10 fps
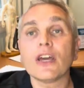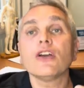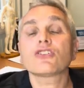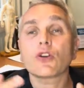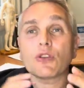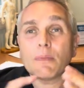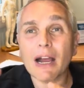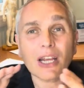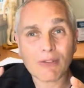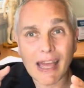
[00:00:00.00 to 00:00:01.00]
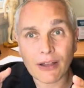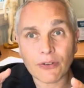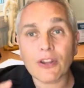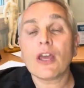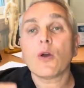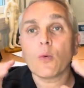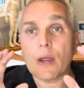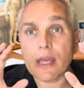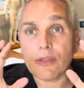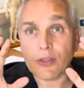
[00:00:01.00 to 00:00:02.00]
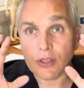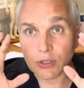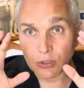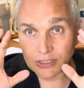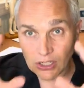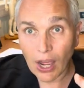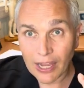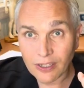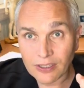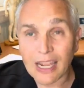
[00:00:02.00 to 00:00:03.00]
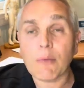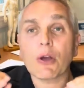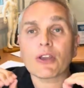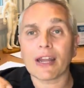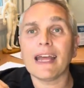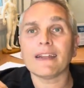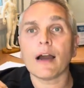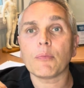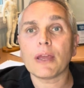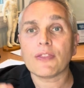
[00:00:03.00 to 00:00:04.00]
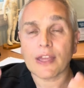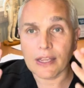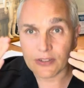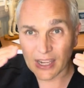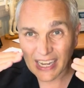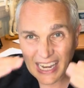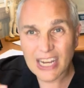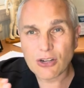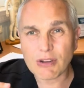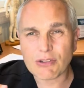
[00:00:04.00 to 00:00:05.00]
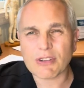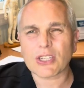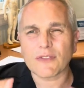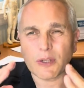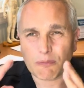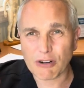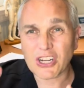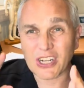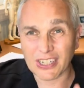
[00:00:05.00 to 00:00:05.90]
So you muck around with your diet and what you'll end up with is an increased risk of depression,